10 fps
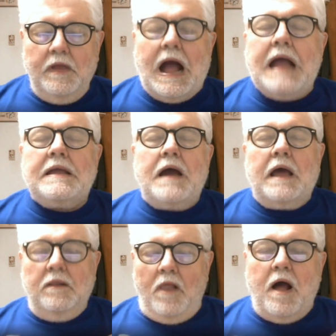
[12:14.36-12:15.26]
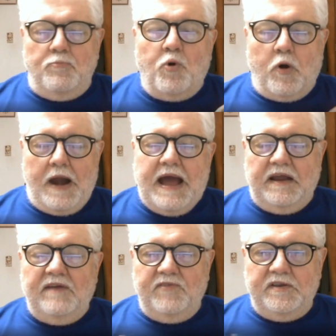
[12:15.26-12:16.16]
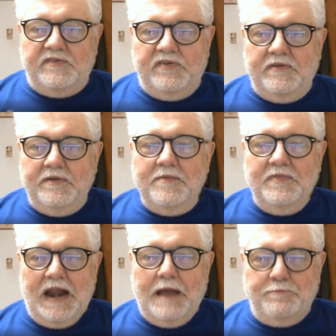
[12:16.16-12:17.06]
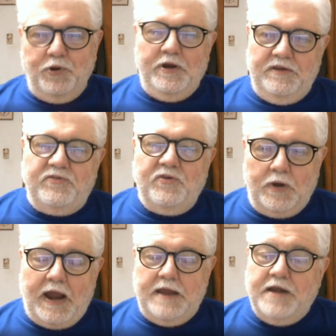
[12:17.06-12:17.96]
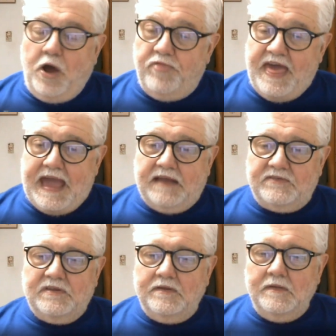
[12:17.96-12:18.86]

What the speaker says: I got a lot more out of it than I put into it. I know that.